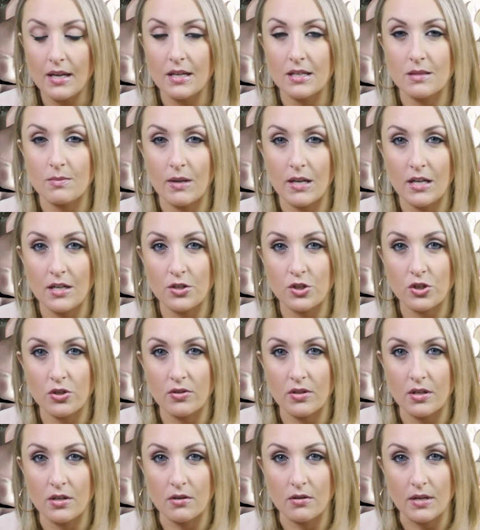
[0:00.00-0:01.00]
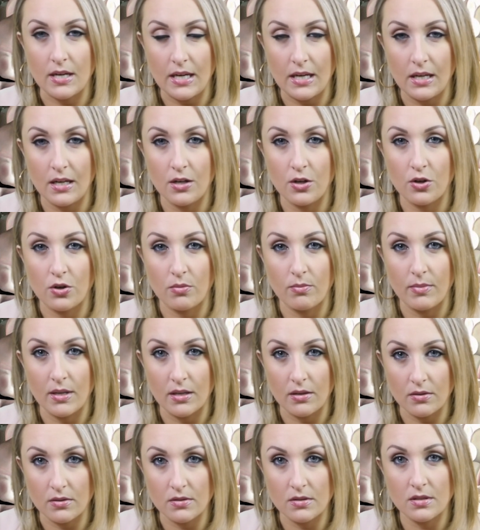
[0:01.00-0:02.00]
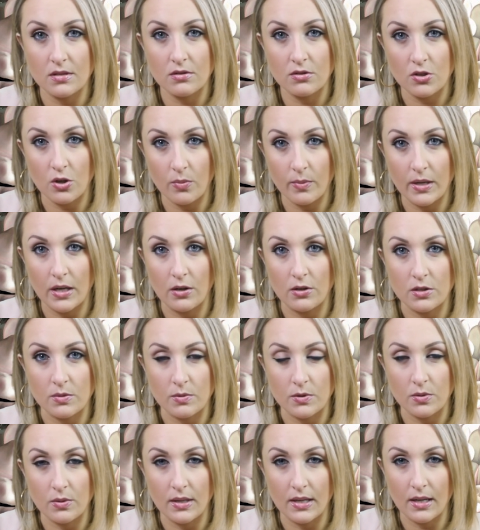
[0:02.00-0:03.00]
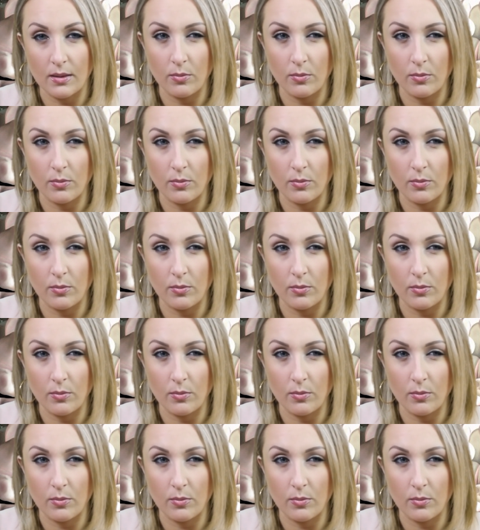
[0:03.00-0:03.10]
is making sure that you're eating your meals so many hours between.